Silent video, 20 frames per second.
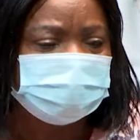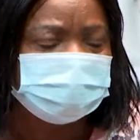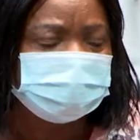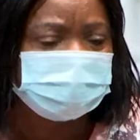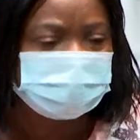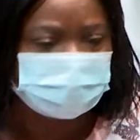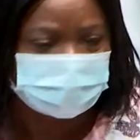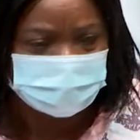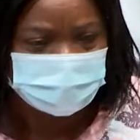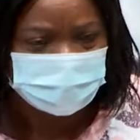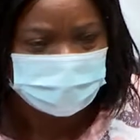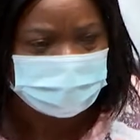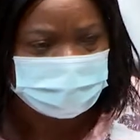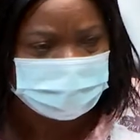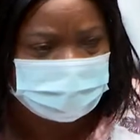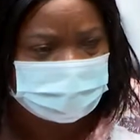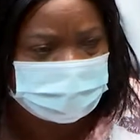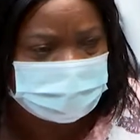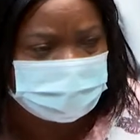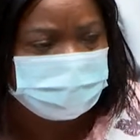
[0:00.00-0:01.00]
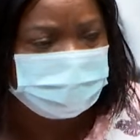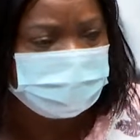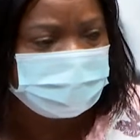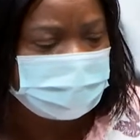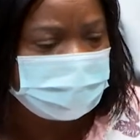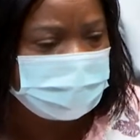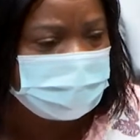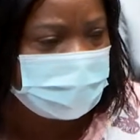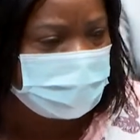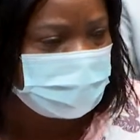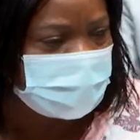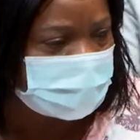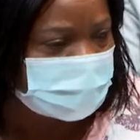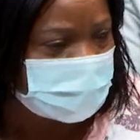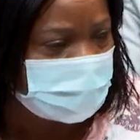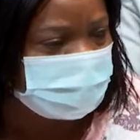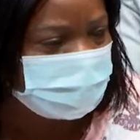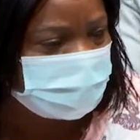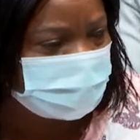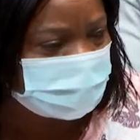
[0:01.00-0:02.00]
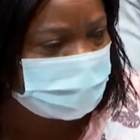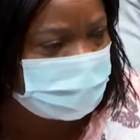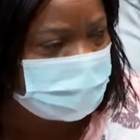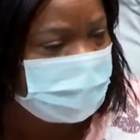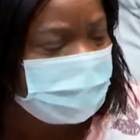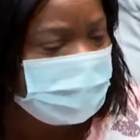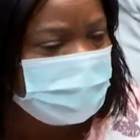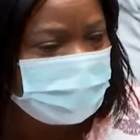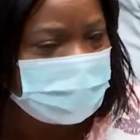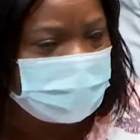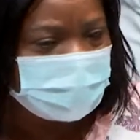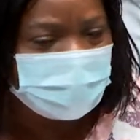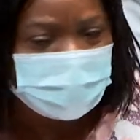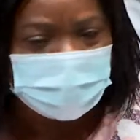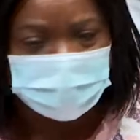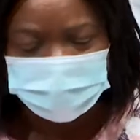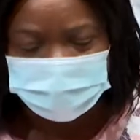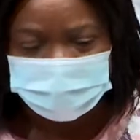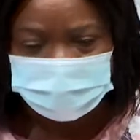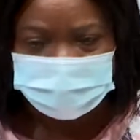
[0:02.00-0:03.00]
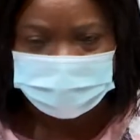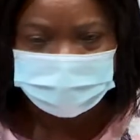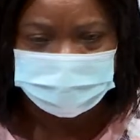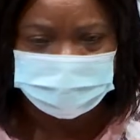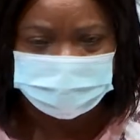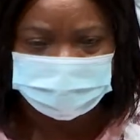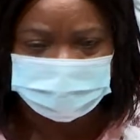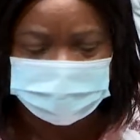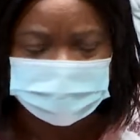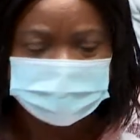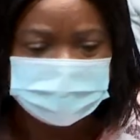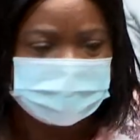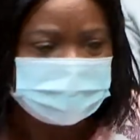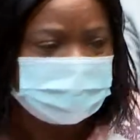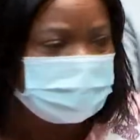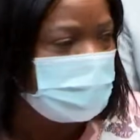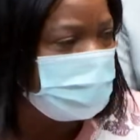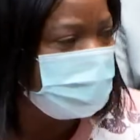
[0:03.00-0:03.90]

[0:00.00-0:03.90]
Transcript: this unity in our country. We all need it. The